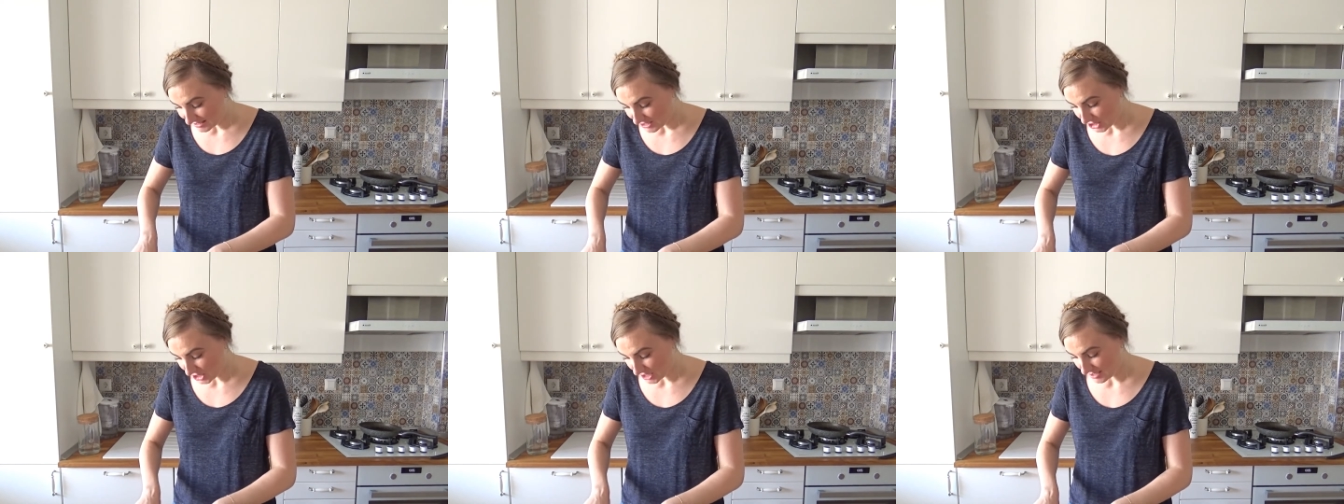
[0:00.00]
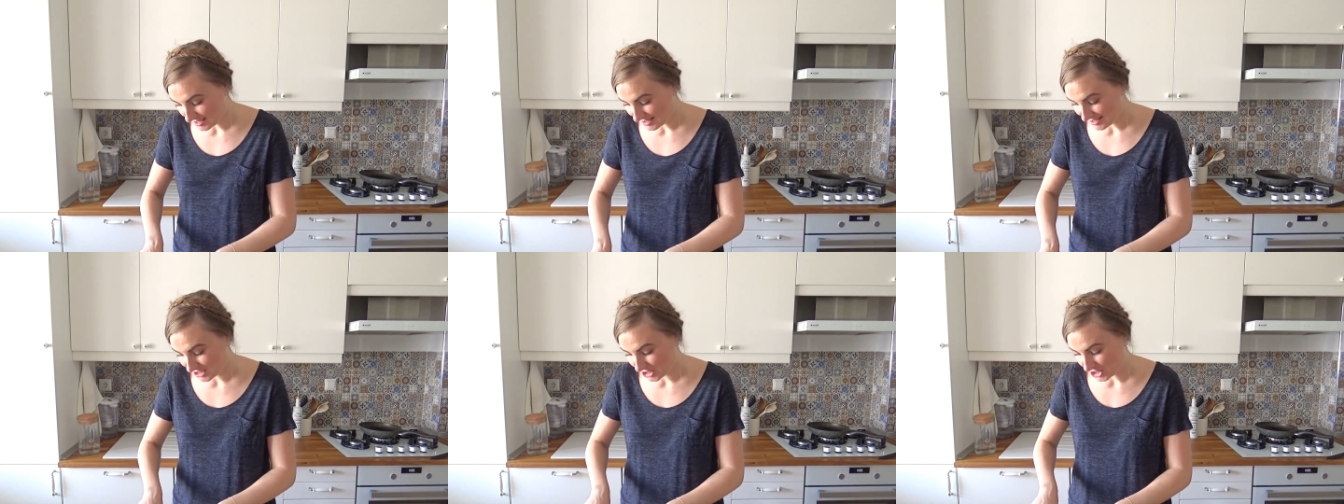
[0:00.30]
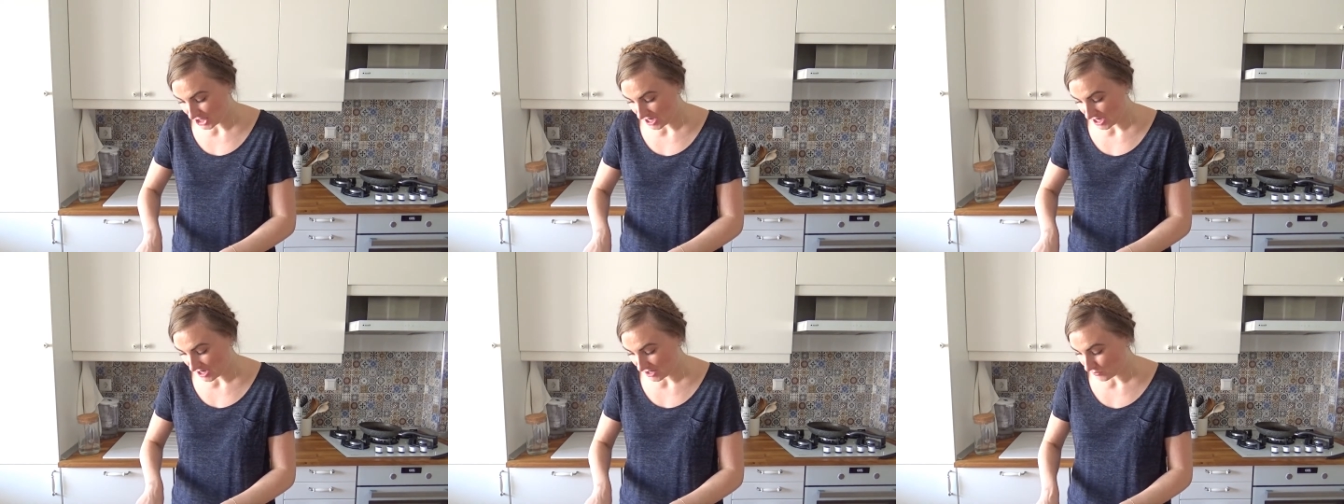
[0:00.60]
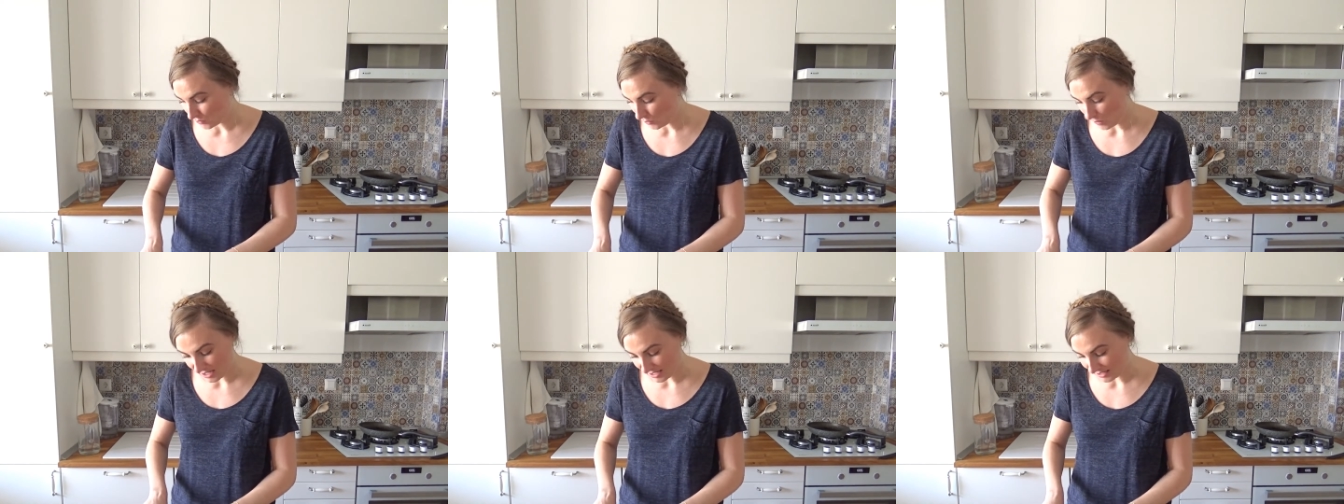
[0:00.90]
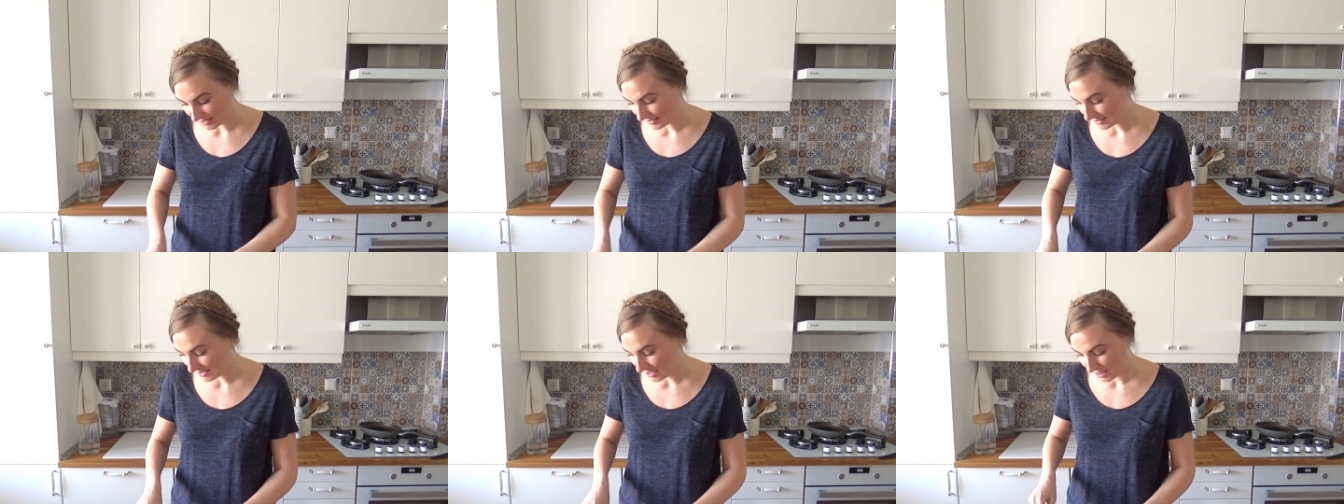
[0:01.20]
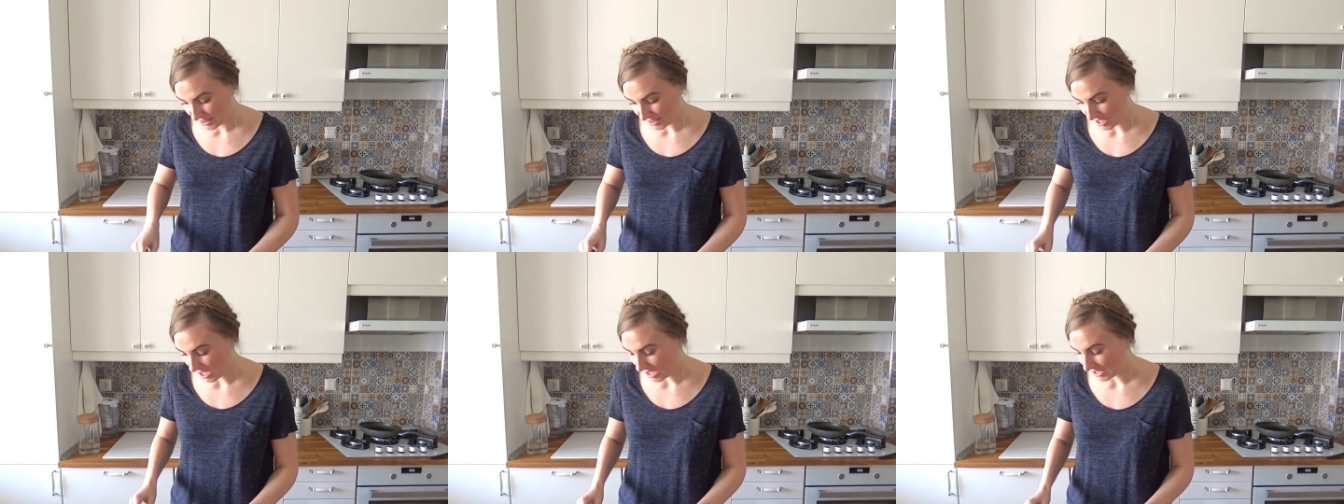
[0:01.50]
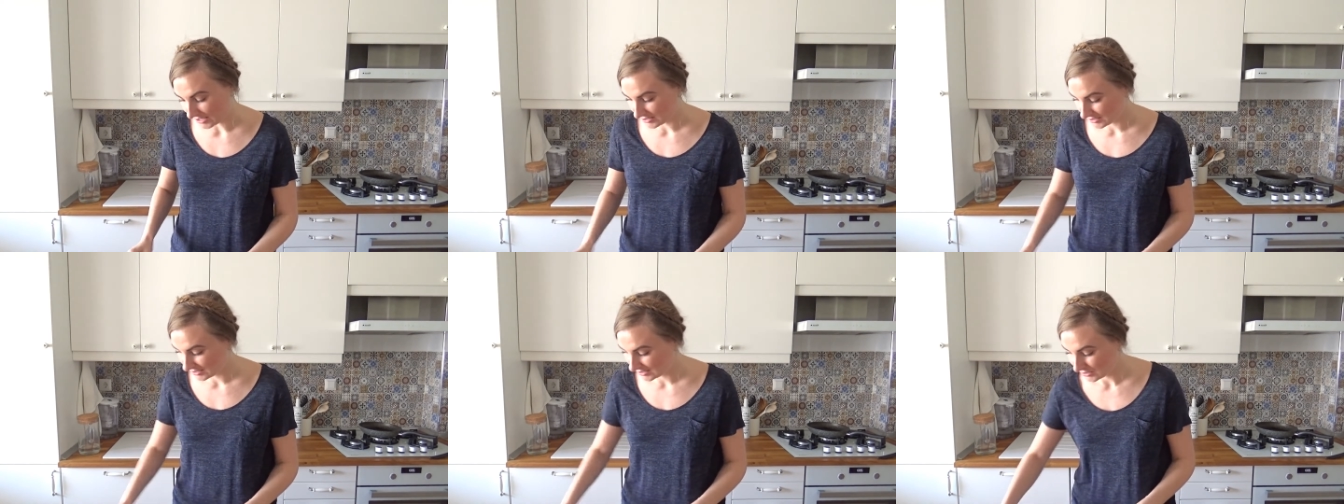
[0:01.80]
just share one
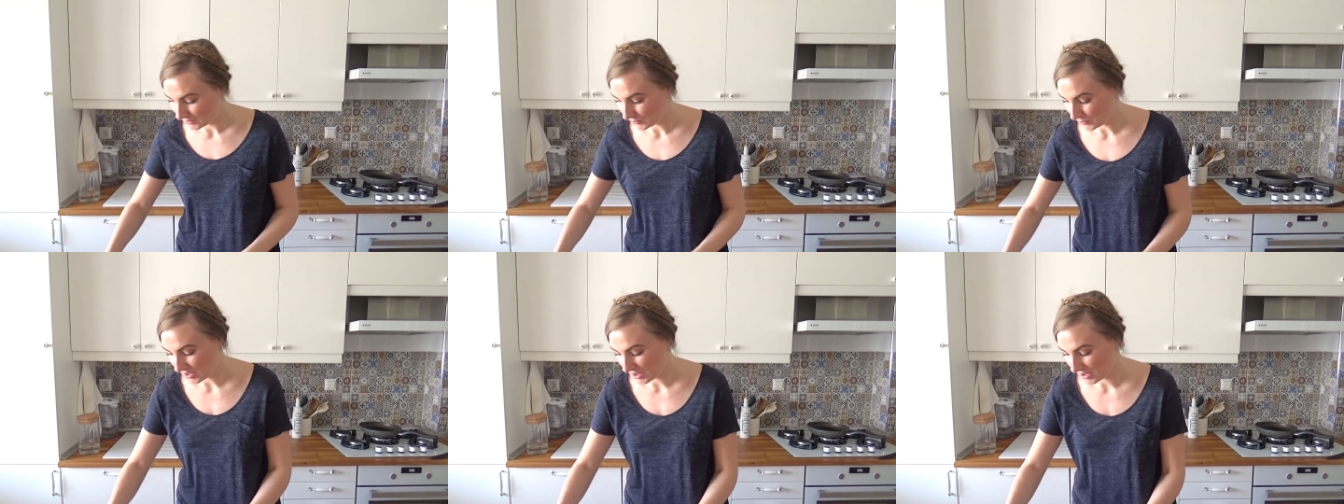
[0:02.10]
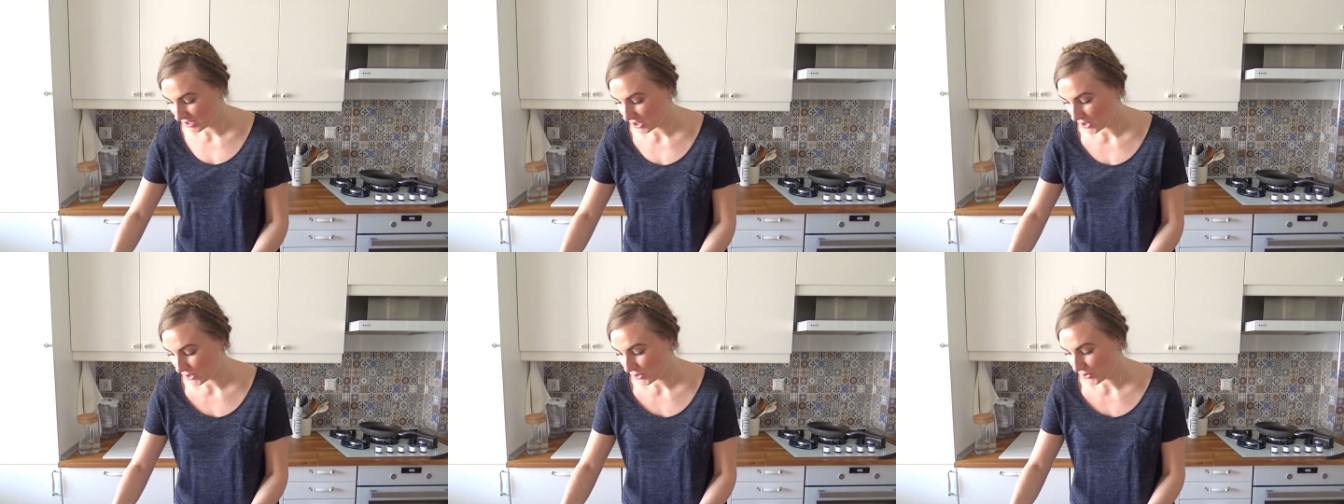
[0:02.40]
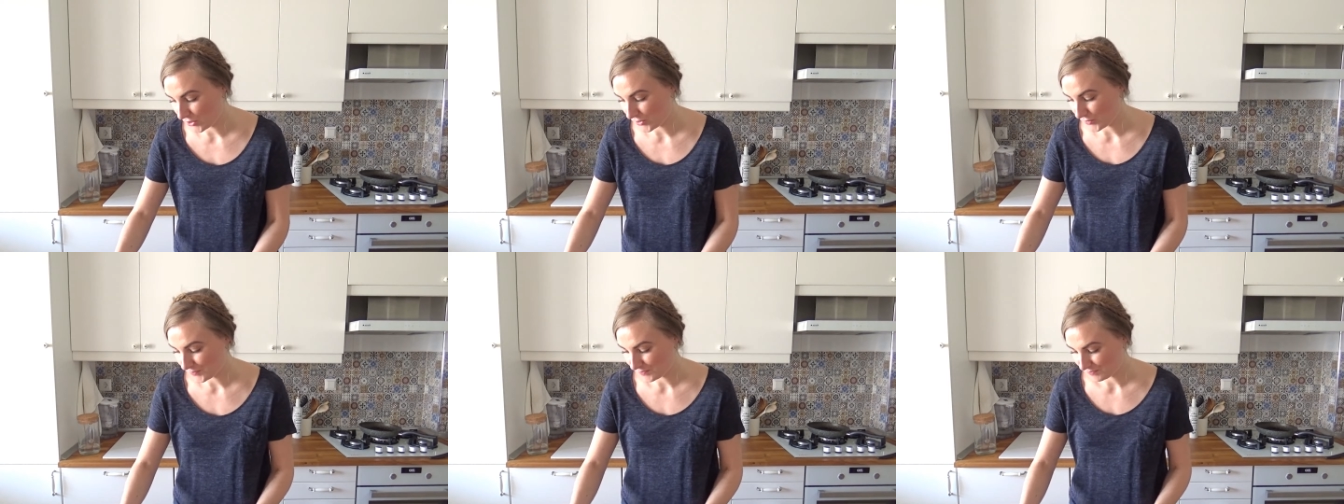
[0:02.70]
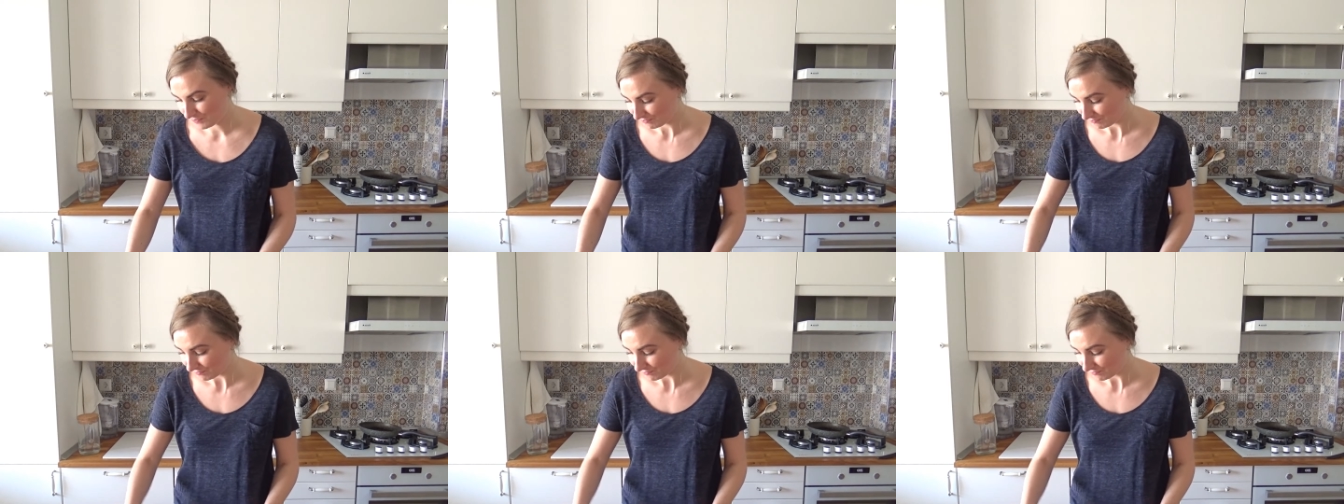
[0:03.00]
thought with you.